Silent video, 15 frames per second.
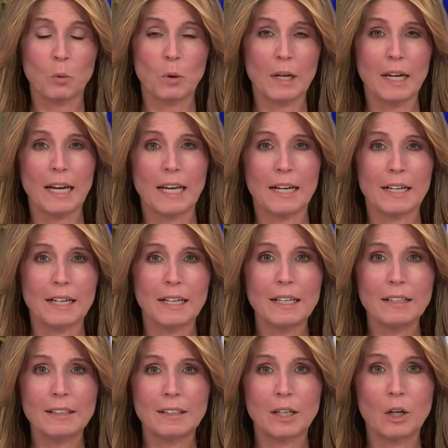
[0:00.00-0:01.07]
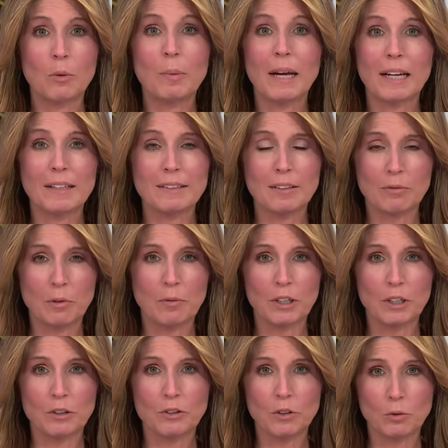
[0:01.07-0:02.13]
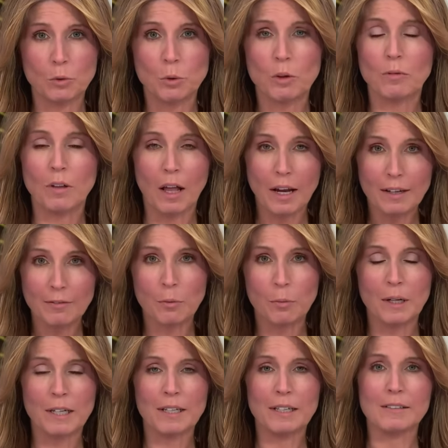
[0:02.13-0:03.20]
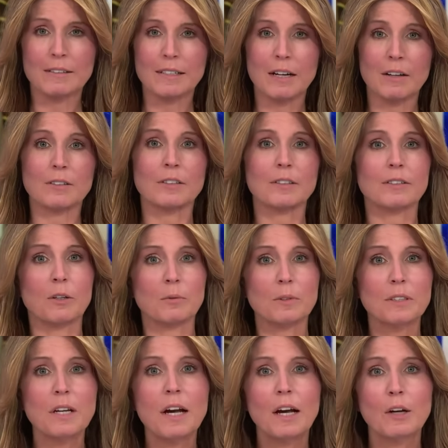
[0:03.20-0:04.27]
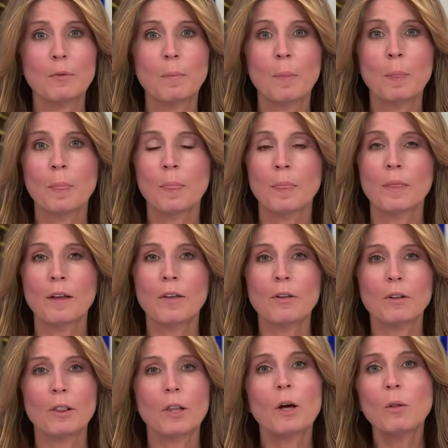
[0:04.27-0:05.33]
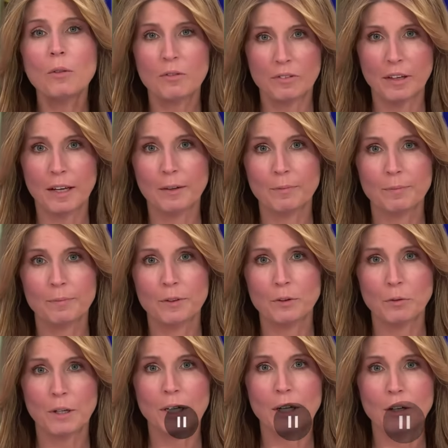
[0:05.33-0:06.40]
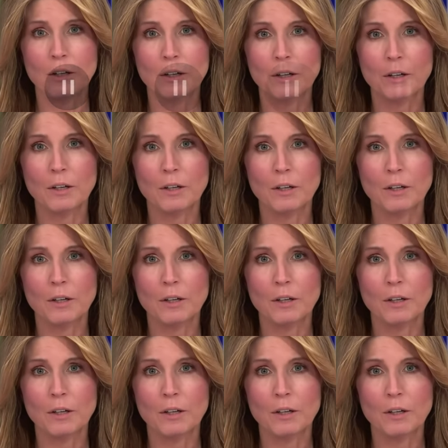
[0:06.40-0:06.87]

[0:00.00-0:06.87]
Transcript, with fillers: One candidate obeys and reveres the rule of law even when it ensnares his own son. The other loathes it, is running on